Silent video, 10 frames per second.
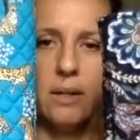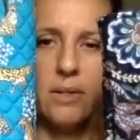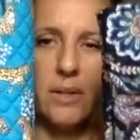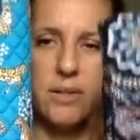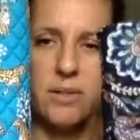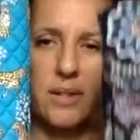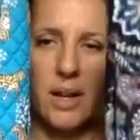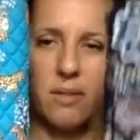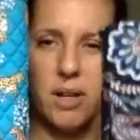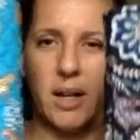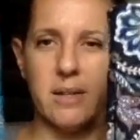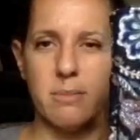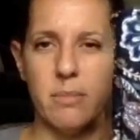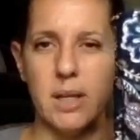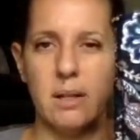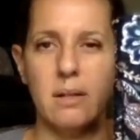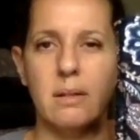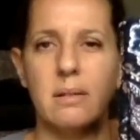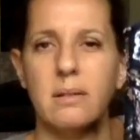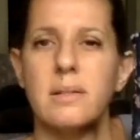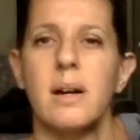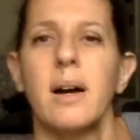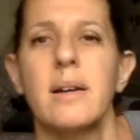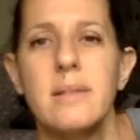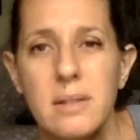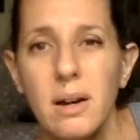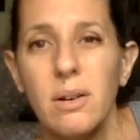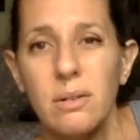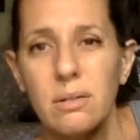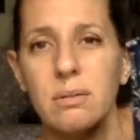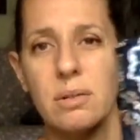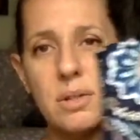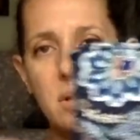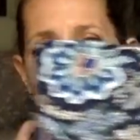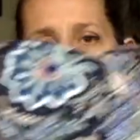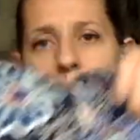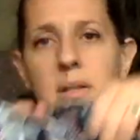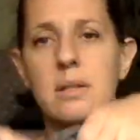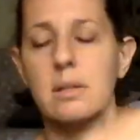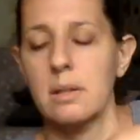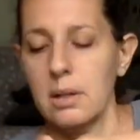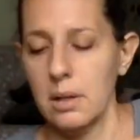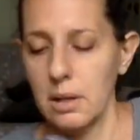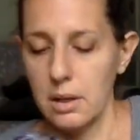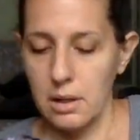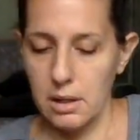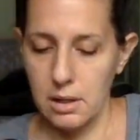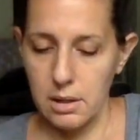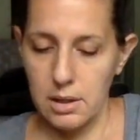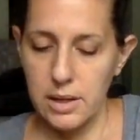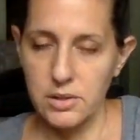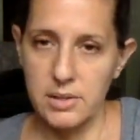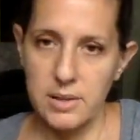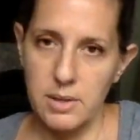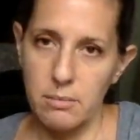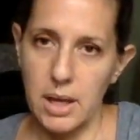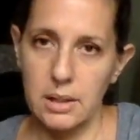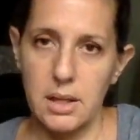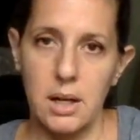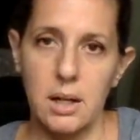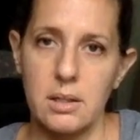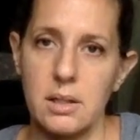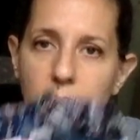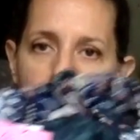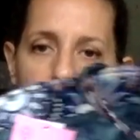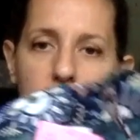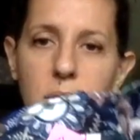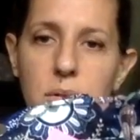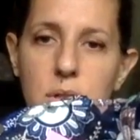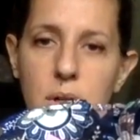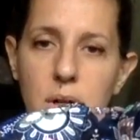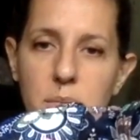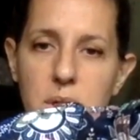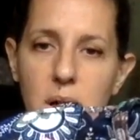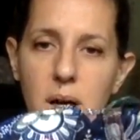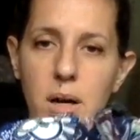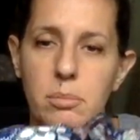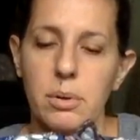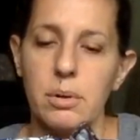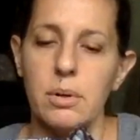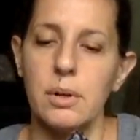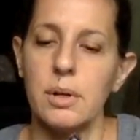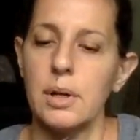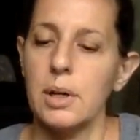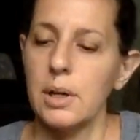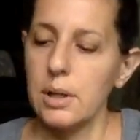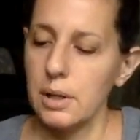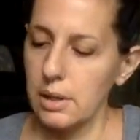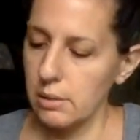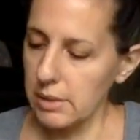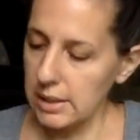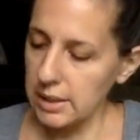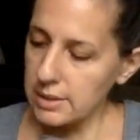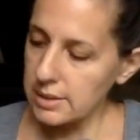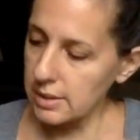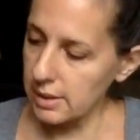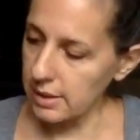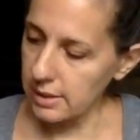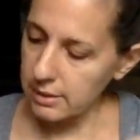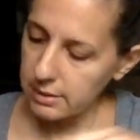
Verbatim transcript: So this is kind of a nice mid-size tote, which is nice. Uh, has just has a magnetic snap closure up top um, and inside.